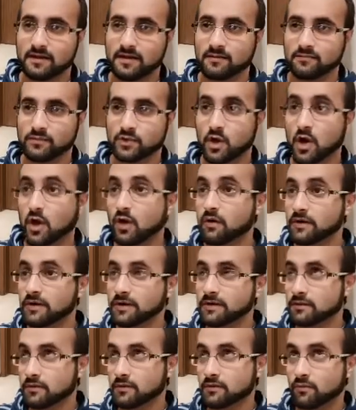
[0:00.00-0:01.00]
am
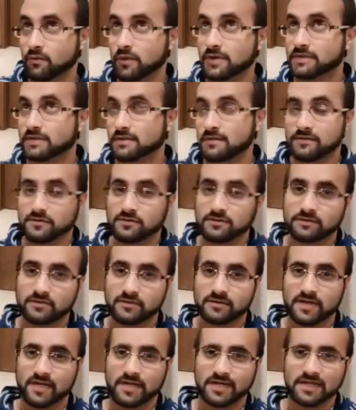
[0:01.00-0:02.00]
going or went to the
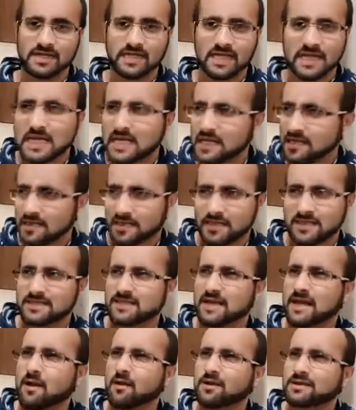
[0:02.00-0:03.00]
Ukraine,
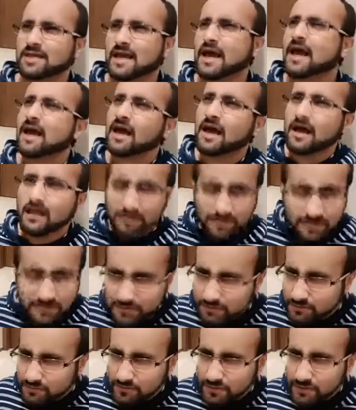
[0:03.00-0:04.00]
it's like, what the hell are
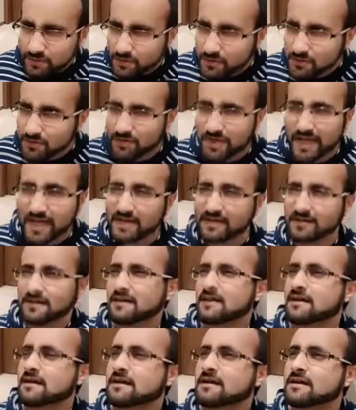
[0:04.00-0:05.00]
you,
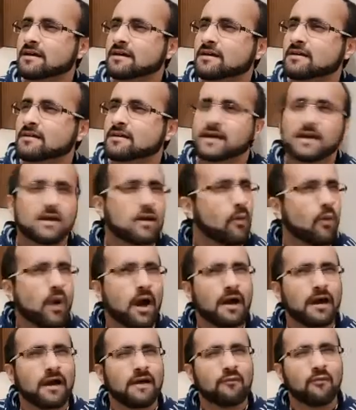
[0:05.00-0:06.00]
Ukraine? Like,
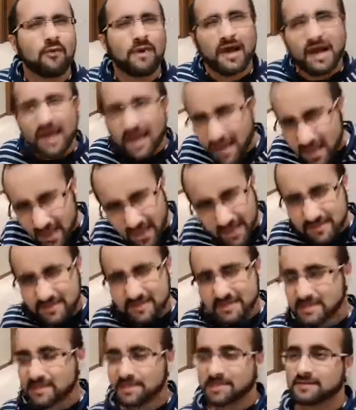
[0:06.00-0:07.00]
what?
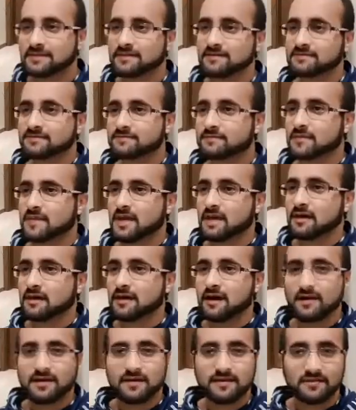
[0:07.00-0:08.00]
What?
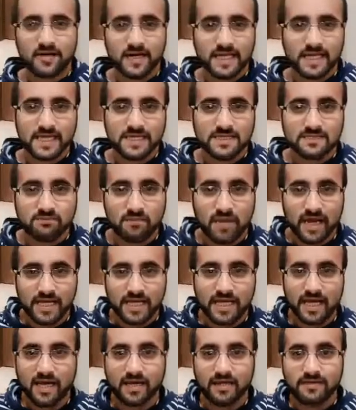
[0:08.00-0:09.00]
I don't know. I guess
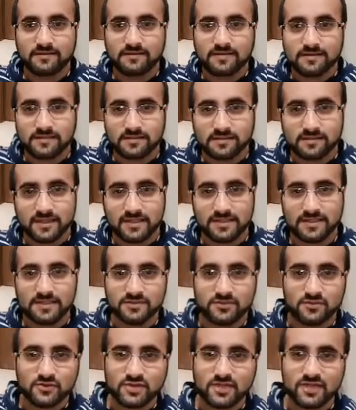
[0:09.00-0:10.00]
my kind
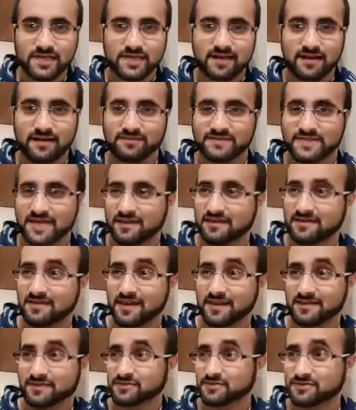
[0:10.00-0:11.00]
doesn't usually come to
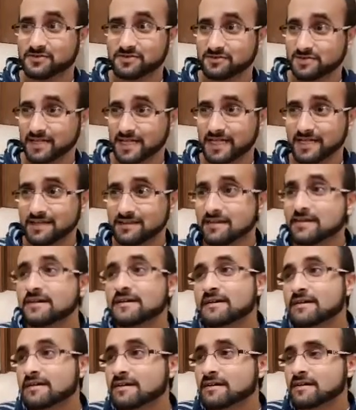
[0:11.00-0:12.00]
the Ukraine.
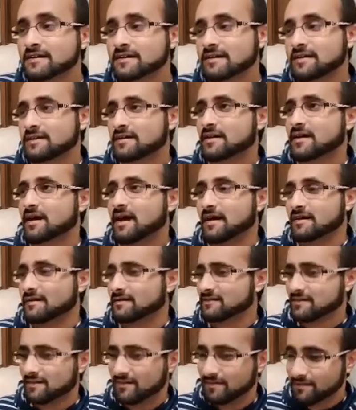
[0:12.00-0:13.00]
I
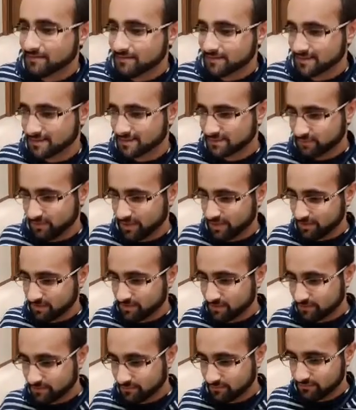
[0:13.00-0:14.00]
don't know. It's
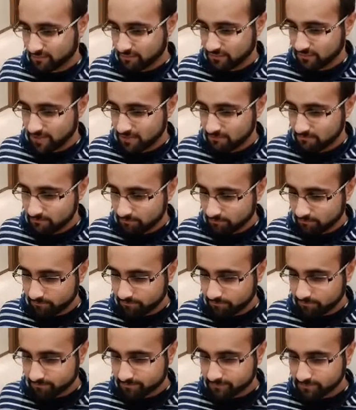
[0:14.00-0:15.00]
weird for them.
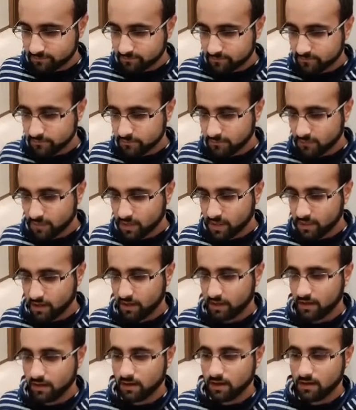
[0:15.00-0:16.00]

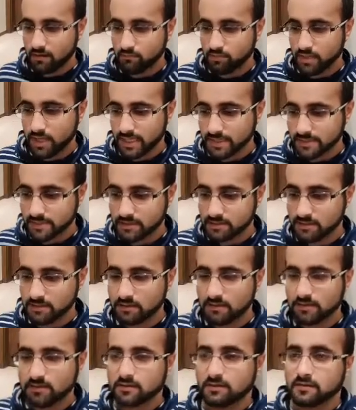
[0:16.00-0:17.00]
Uh, but
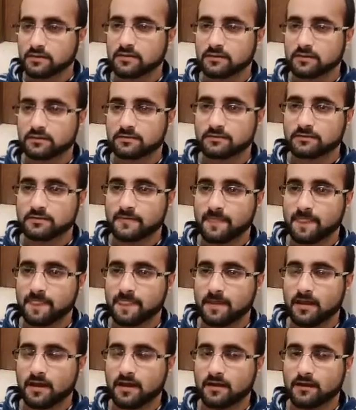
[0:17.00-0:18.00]

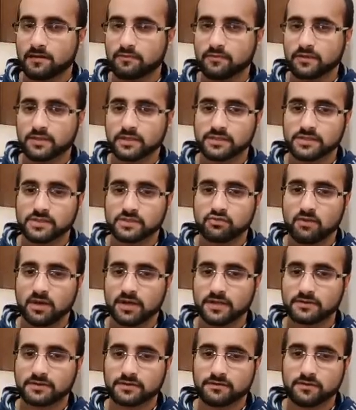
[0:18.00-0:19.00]
I really just
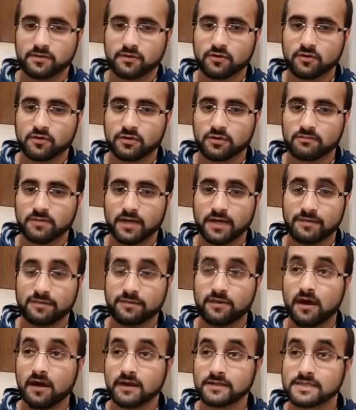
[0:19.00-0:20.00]
wanted to record my
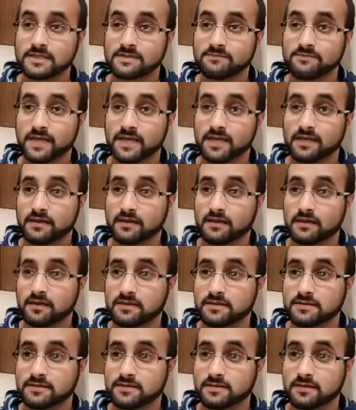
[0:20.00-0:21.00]
thoughts
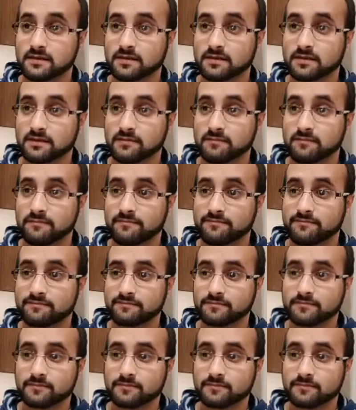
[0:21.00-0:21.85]
because um,